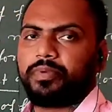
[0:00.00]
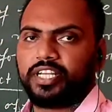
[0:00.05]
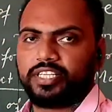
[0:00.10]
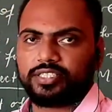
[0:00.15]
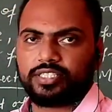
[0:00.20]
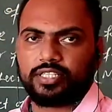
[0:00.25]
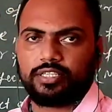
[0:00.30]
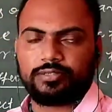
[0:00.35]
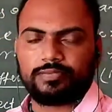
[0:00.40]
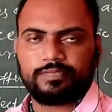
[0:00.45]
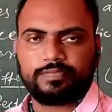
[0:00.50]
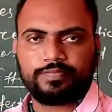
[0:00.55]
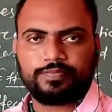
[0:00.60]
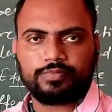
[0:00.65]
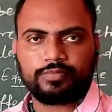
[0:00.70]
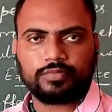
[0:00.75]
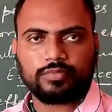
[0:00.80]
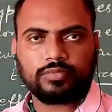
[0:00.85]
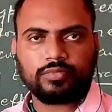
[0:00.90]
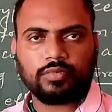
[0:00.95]
pressure.
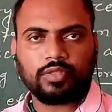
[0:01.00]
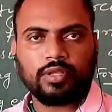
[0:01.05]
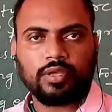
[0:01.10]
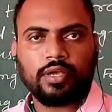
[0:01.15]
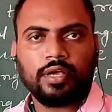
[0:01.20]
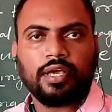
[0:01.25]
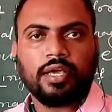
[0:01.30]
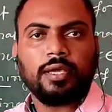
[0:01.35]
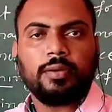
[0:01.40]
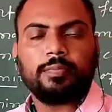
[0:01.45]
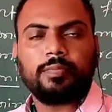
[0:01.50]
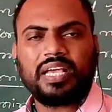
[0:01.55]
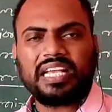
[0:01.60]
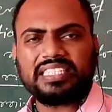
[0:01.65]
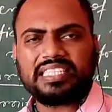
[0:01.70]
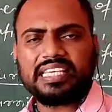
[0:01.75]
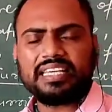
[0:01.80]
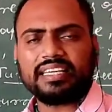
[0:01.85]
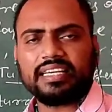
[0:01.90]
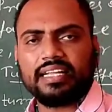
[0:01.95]

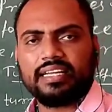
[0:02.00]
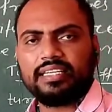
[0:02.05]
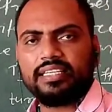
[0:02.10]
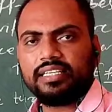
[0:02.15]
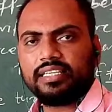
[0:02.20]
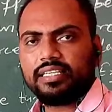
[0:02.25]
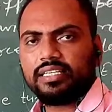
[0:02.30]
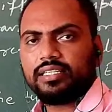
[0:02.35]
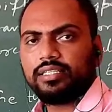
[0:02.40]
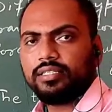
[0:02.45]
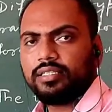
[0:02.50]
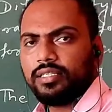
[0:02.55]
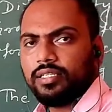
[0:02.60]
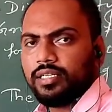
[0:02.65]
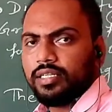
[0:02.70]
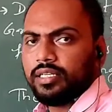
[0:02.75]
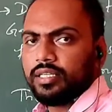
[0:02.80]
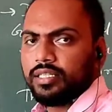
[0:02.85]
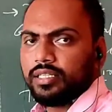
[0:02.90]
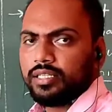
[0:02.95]
Basically
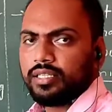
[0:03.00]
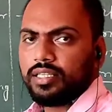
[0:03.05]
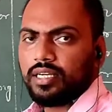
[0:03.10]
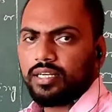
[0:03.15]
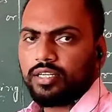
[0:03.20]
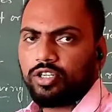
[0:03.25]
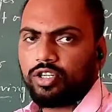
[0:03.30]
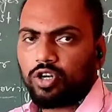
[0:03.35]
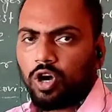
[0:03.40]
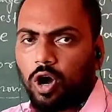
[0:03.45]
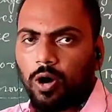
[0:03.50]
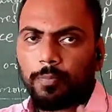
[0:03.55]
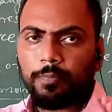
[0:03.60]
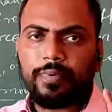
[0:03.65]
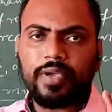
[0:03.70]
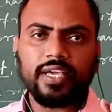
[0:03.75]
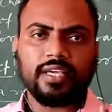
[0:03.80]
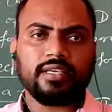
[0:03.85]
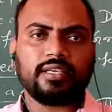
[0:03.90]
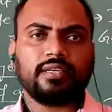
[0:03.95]
the
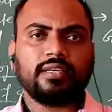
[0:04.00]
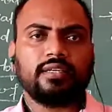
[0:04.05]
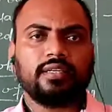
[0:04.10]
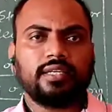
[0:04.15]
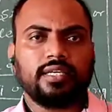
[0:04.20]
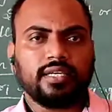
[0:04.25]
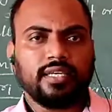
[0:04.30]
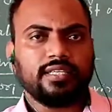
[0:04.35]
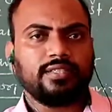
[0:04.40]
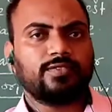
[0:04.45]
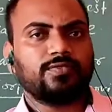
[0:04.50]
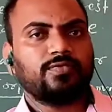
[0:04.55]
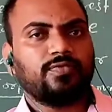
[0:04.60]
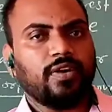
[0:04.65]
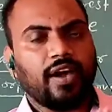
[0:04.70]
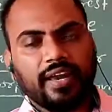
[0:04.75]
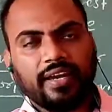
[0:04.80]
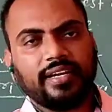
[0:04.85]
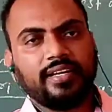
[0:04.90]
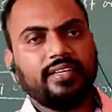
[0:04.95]
topic is
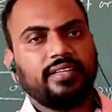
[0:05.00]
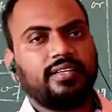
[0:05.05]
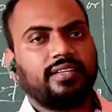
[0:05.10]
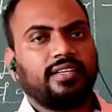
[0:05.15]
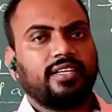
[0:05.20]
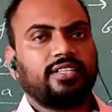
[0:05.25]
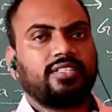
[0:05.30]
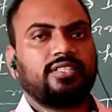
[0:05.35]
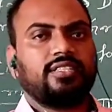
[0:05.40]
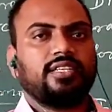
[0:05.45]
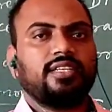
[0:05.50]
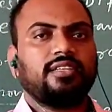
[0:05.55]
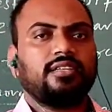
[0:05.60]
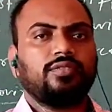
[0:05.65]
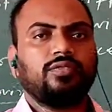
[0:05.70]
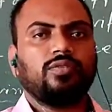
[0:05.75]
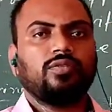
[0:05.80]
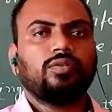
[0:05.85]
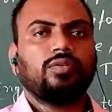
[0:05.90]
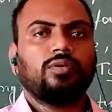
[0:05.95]
very
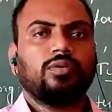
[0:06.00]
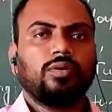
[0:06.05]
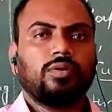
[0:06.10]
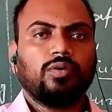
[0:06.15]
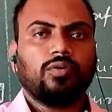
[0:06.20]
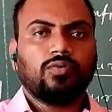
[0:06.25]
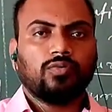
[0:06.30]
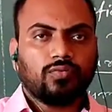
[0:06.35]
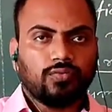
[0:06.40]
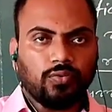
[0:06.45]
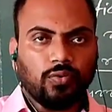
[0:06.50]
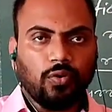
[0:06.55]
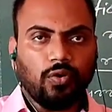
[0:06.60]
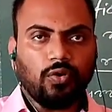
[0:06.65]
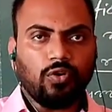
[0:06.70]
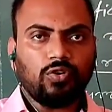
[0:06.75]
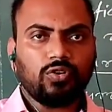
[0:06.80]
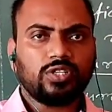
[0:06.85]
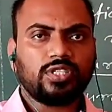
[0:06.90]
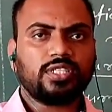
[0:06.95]
interesting.
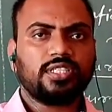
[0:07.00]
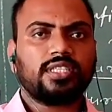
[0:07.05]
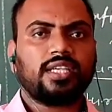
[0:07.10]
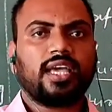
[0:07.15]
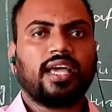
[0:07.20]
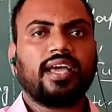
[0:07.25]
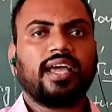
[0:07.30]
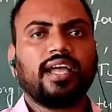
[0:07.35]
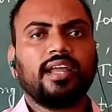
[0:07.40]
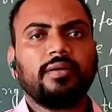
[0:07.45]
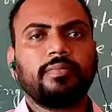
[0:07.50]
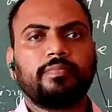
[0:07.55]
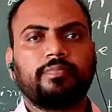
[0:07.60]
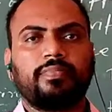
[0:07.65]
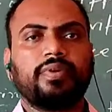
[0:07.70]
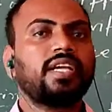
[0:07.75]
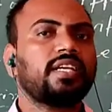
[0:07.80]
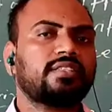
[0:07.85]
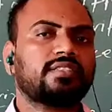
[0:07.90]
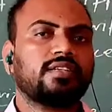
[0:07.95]
Force
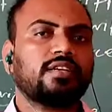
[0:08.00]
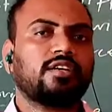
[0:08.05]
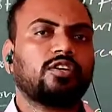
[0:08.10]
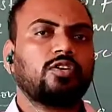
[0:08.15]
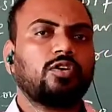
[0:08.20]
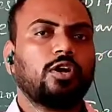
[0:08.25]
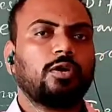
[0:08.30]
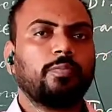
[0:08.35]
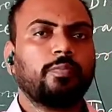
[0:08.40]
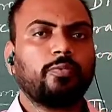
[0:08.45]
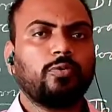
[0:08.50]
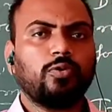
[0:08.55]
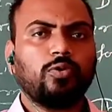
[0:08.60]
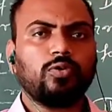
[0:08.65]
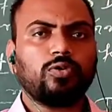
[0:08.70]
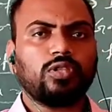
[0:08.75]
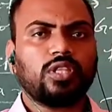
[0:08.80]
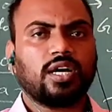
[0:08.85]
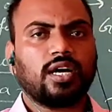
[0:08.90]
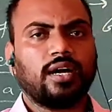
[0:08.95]
and pressure
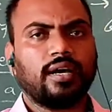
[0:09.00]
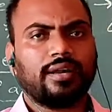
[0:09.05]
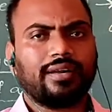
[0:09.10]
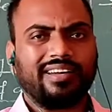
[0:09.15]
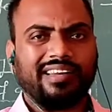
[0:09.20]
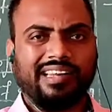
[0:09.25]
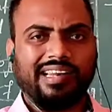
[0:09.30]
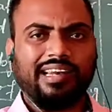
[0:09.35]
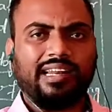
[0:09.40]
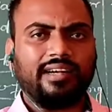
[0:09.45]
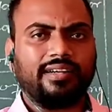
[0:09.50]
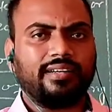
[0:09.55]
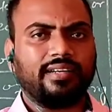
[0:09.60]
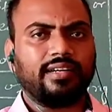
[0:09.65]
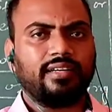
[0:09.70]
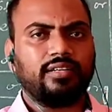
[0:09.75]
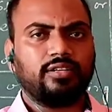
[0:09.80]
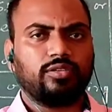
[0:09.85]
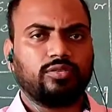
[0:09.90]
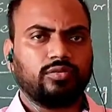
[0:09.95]
both are
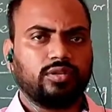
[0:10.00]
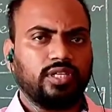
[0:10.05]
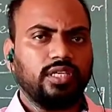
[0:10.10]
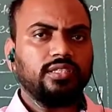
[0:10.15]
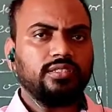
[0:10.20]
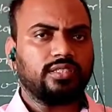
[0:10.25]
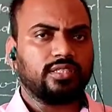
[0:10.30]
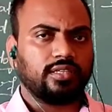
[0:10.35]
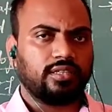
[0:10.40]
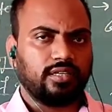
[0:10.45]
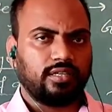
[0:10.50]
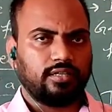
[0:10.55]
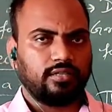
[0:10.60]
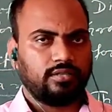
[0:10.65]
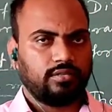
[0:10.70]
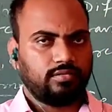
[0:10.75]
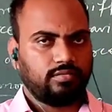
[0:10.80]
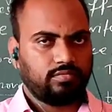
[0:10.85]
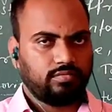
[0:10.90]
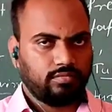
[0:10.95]
related to each other.
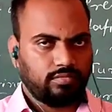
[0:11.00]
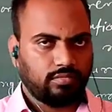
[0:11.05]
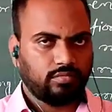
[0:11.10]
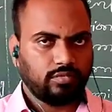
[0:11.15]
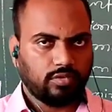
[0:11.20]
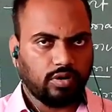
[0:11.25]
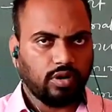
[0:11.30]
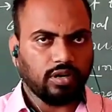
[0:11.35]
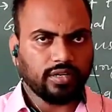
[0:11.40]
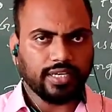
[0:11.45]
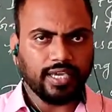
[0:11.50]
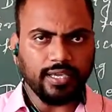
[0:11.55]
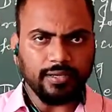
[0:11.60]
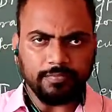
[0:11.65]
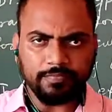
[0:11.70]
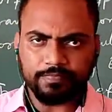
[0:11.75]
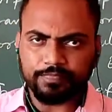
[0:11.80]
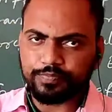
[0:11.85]
Okay?